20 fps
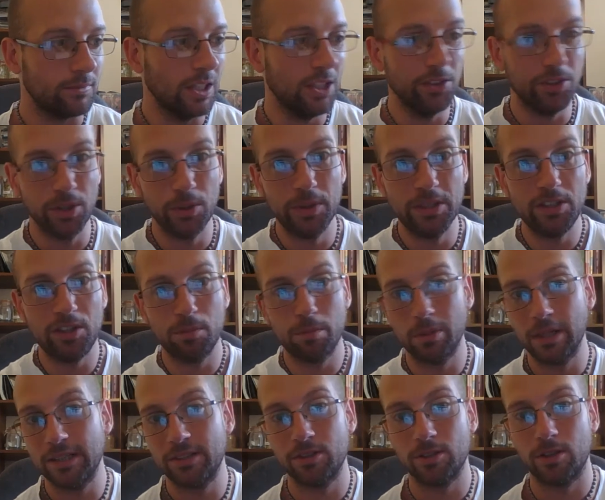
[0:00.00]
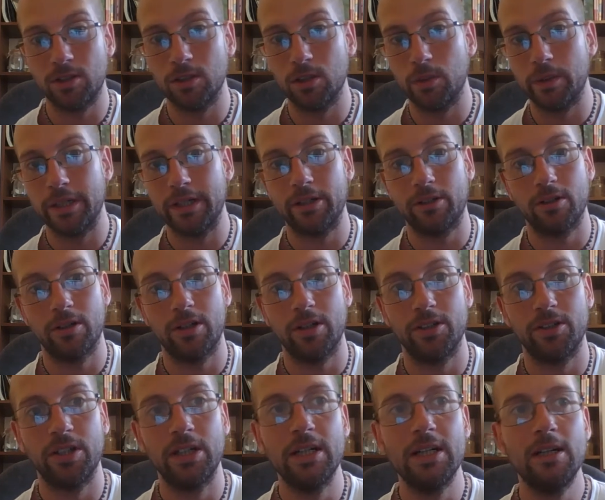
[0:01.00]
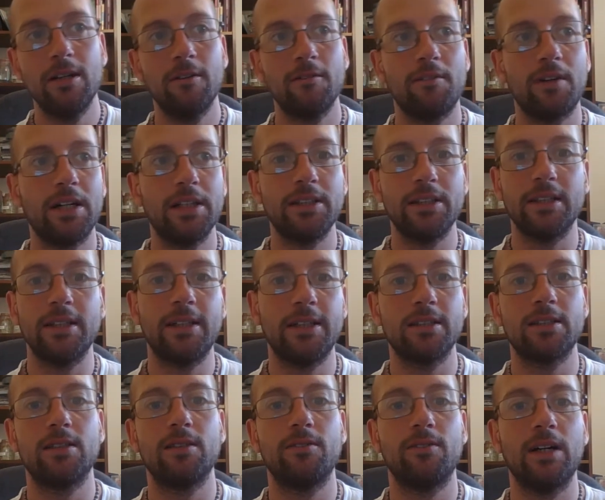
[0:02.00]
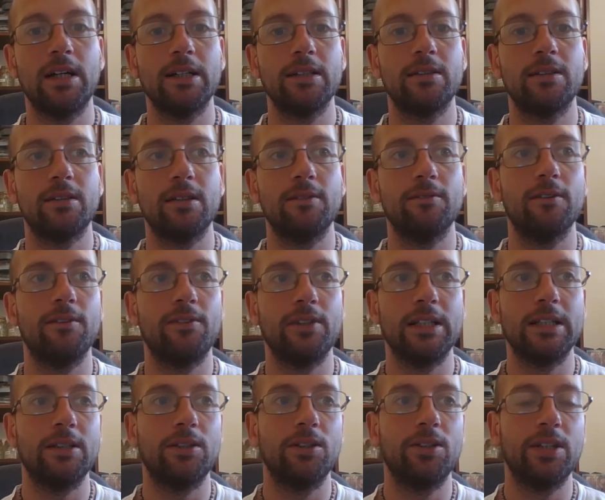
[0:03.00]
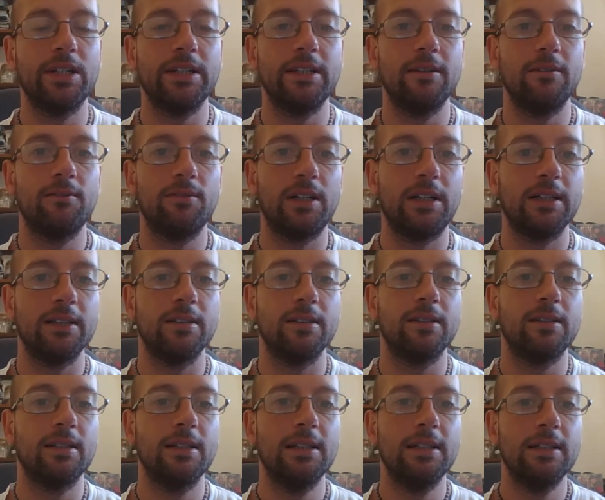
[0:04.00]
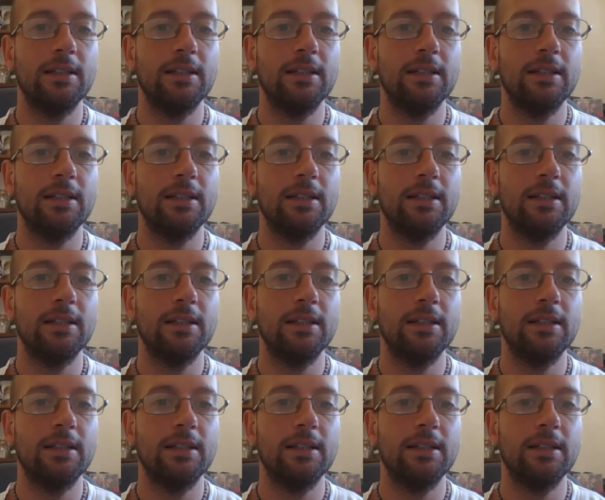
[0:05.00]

So he spreads all the way across, finding artifacts, everything else, and he finds...